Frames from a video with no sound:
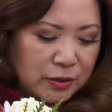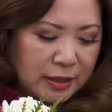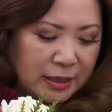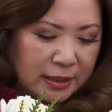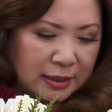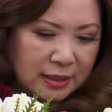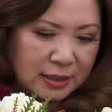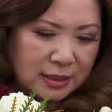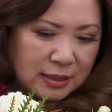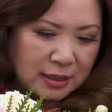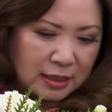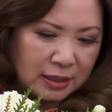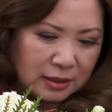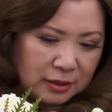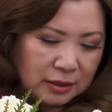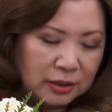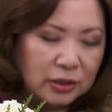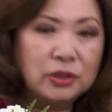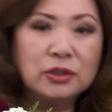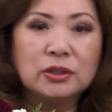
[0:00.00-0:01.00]
at least not
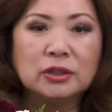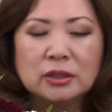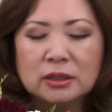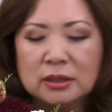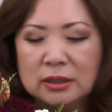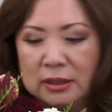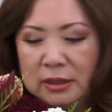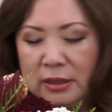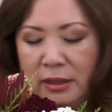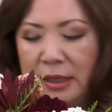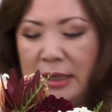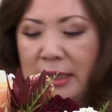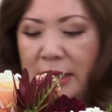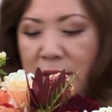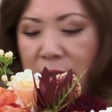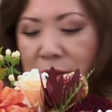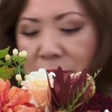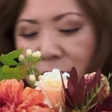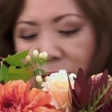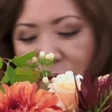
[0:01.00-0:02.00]
here. I
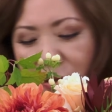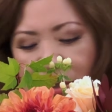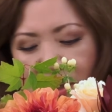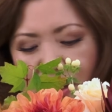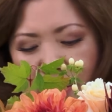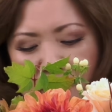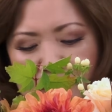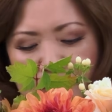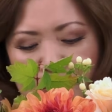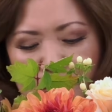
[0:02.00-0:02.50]
know there's some